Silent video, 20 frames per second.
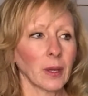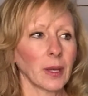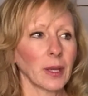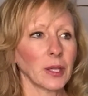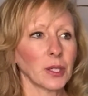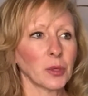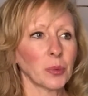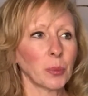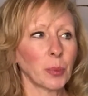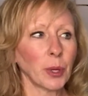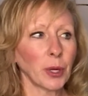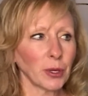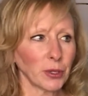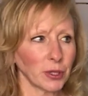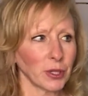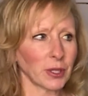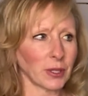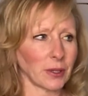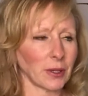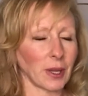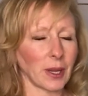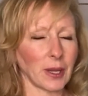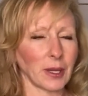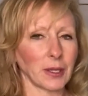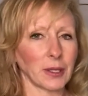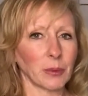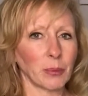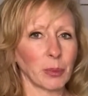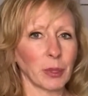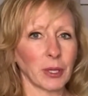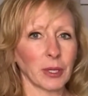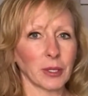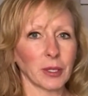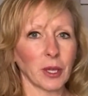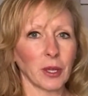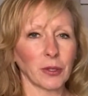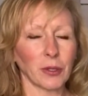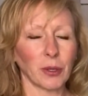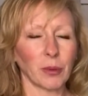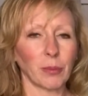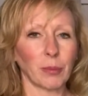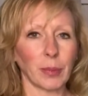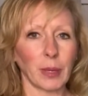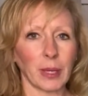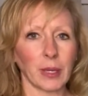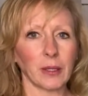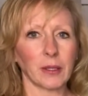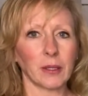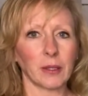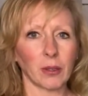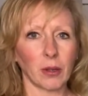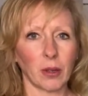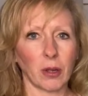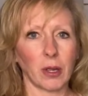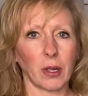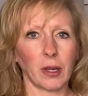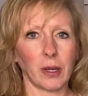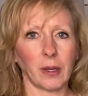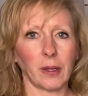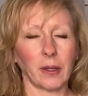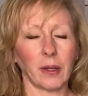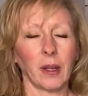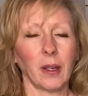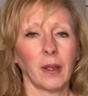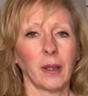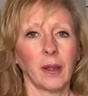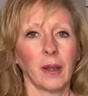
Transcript: is personalized, but it's also based on,